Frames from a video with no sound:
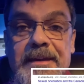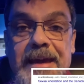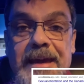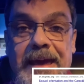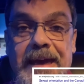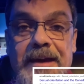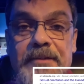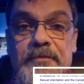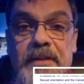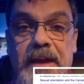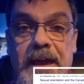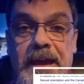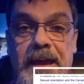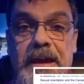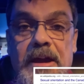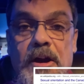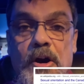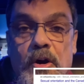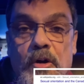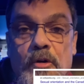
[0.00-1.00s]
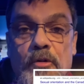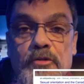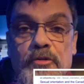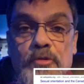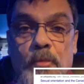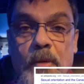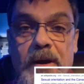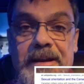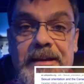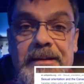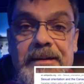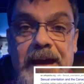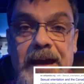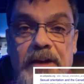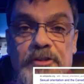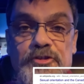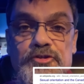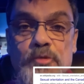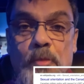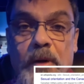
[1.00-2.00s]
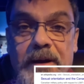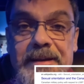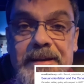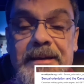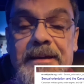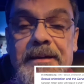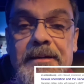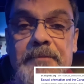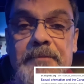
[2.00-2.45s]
CFAO 20-20.